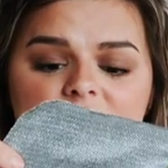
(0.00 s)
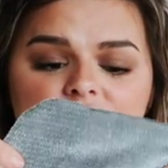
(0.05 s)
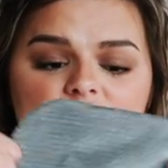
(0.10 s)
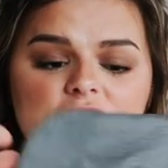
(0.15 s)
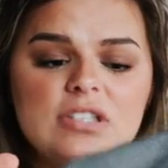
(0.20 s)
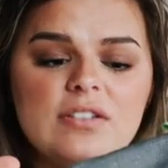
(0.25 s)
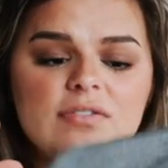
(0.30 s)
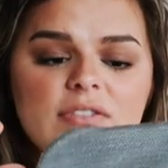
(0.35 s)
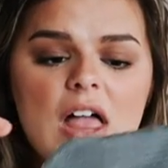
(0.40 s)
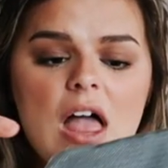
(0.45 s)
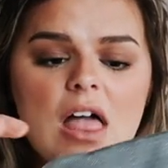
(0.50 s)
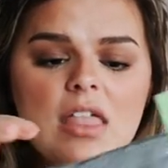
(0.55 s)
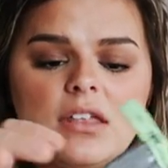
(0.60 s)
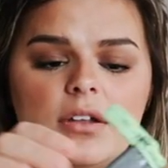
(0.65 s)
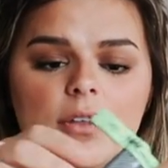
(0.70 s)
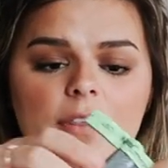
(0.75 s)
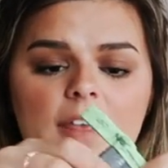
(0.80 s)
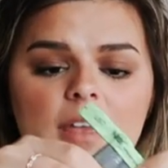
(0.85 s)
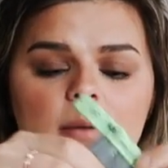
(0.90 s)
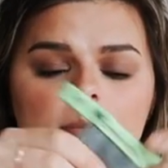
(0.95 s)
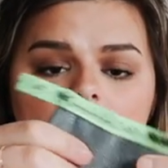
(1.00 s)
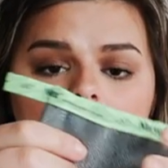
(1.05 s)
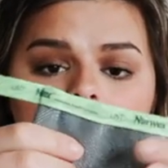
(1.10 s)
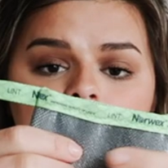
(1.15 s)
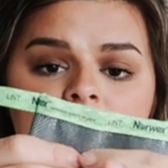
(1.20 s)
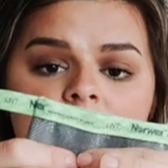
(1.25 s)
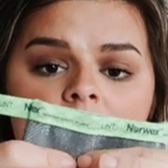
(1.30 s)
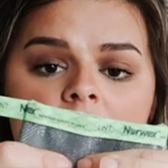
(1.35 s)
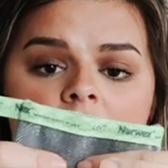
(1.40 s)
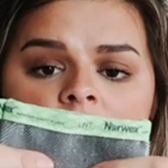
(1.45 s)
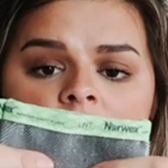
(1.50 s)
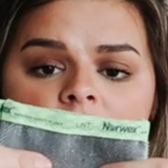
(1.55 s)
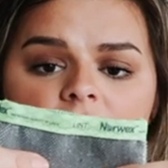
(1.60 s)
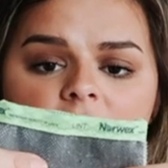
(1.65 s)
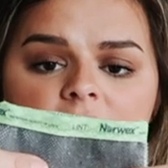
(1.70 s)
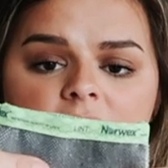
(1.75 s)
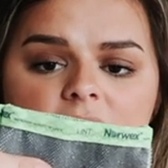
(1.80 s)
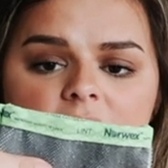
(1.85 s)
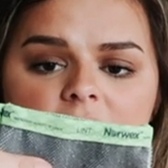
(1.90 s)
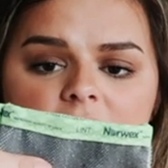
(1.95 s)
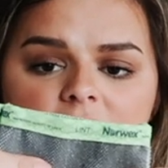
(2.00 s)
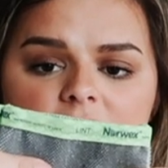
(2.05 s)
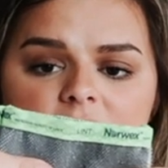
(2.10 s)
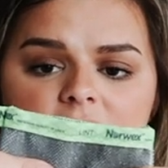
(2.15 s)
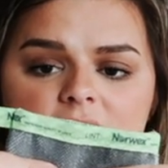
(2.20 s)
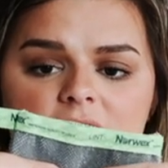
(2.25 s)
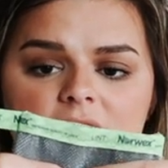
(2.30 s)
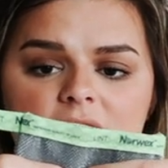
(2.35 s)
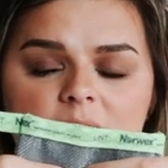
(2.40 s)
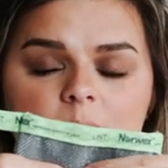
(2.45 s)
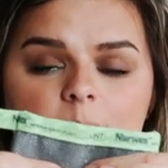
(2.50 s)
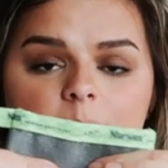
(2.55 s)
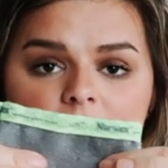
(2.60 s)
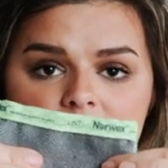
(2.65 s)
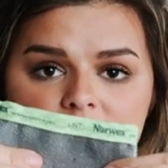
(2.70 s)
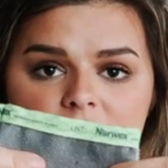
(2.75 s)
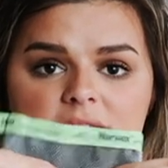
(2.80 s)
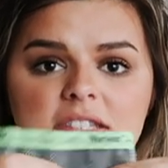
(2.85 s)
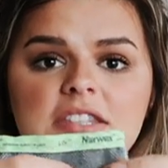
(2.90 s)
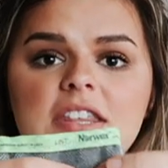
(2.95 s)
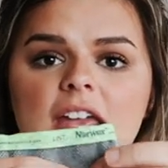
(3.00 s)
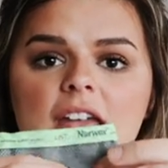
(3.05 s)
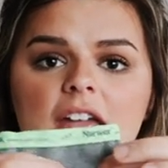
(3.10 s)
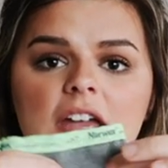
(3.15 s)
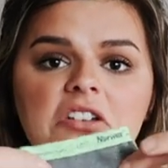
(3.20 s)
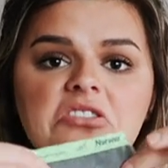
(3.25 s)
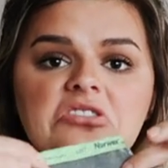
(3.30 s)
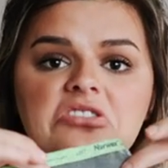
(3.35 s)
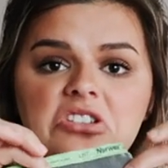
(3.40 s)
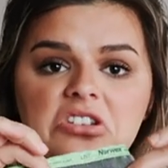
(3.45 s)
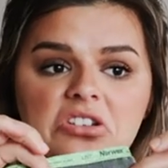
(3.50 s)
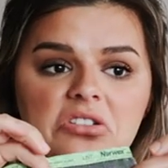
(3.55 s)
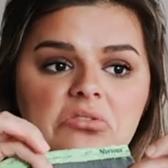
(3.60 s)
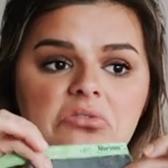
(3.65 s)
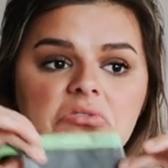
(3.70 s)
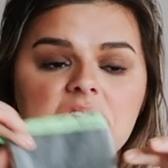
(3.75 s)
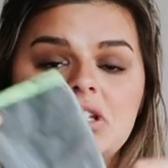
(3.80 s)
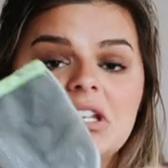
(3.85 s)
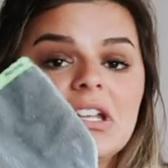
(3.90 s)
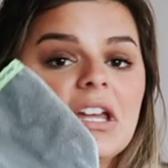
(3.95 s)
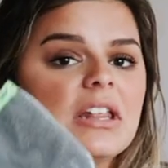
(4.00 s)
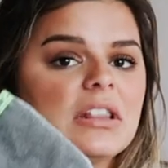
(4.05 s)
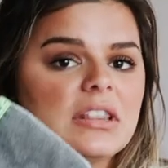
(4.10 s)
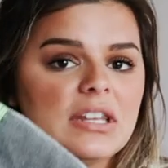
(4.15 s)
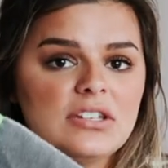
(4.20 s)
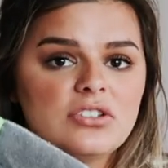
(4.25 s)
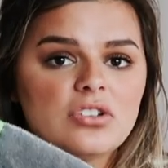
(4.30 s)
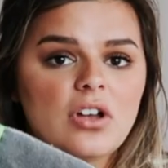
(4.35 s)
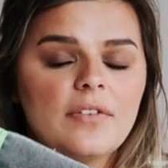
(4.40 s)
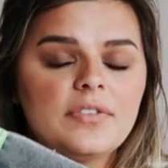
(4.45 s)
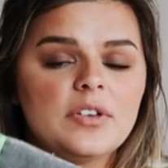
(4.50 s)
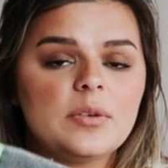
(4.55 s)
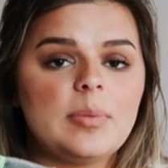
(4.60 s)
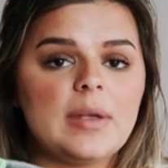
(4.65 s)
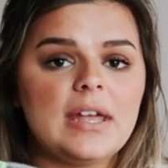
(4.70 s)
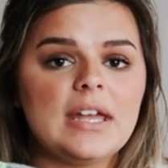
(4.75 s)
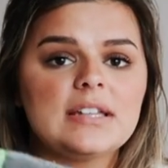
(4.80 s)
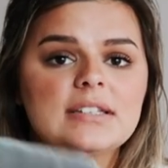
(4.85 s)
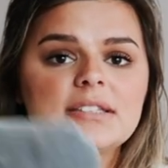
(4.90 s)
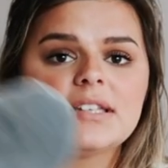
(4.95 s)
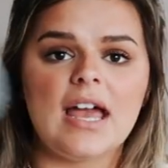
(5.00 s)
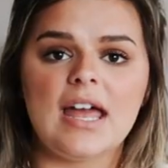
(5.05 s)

It's just a flat little thing. But this is the best thing to use to get lint off your pants.